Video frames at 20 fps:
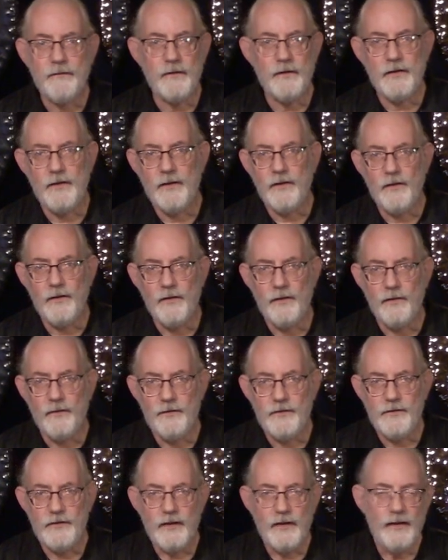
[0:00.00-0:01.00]

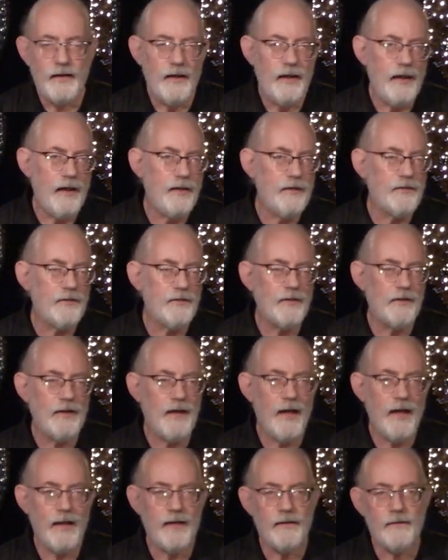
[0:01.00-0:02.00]
videos and there's a
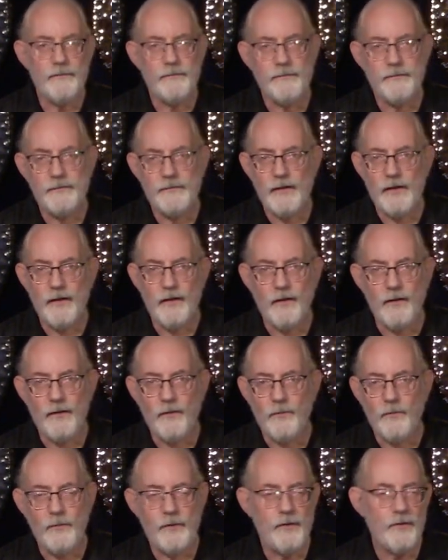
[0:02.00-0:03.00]
lot of you
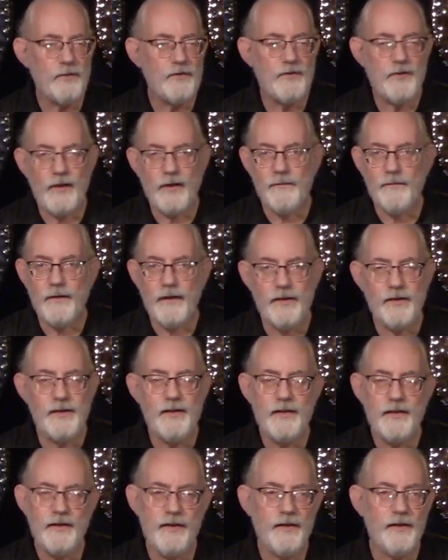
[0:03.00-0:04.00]
know weird stuff out
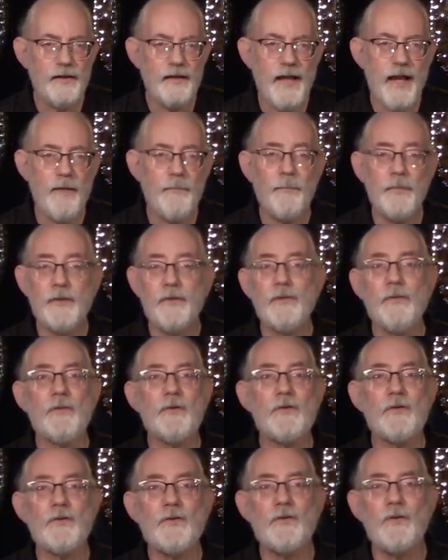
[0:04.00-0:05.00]
there and that but there
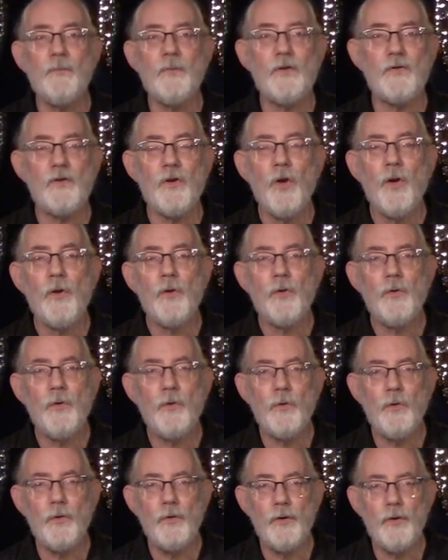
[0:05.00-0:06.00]
is so much
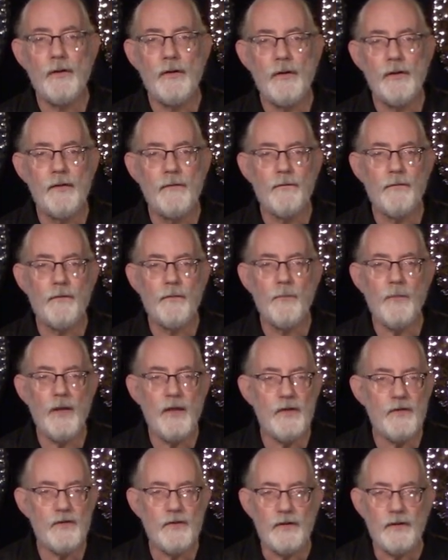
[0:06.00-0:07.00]
good
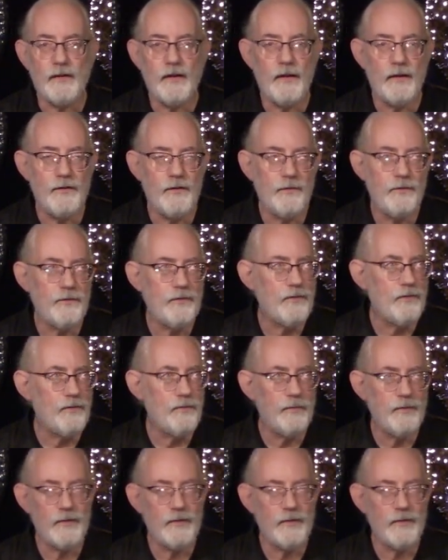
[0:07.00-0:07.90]
information and youtube